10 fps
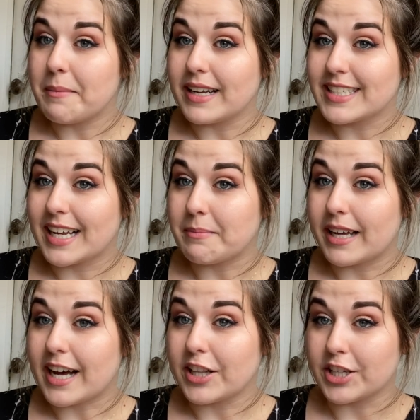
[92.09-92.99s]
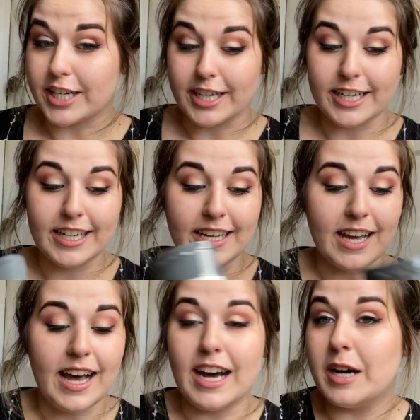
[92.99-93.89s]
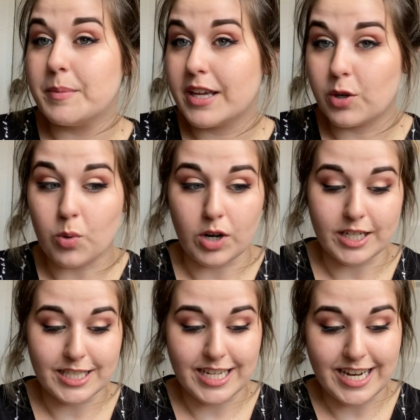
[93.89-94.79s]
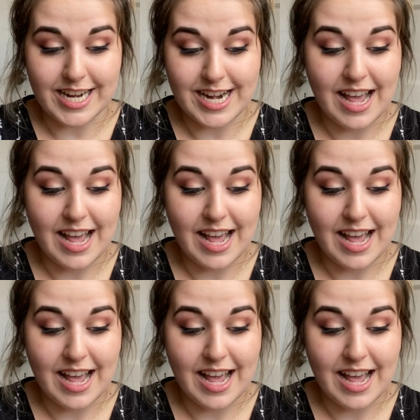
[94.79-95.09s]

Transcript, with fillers: maintain my color um, in quarantine.